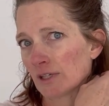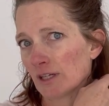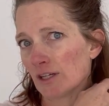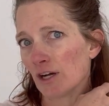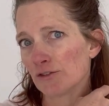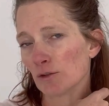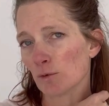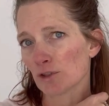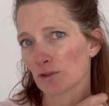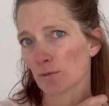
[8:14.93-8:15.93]
And also
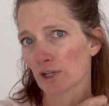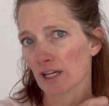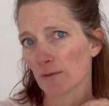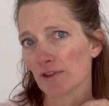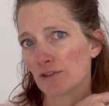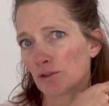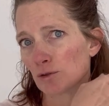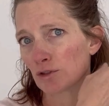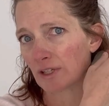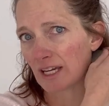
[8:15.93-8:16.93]
working with the
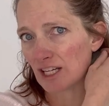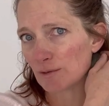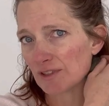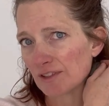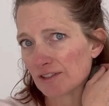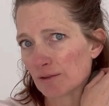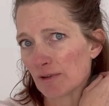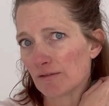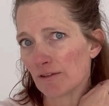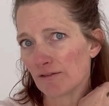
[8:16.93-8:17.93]
social engagement system
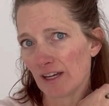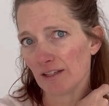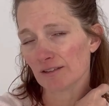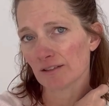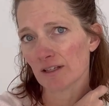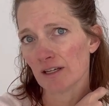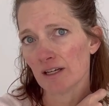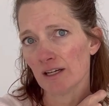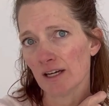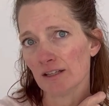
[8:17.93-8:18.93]
of the face
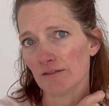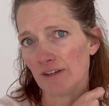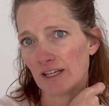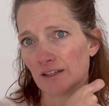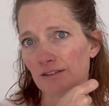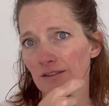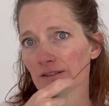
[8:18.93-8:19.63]
and the vagus.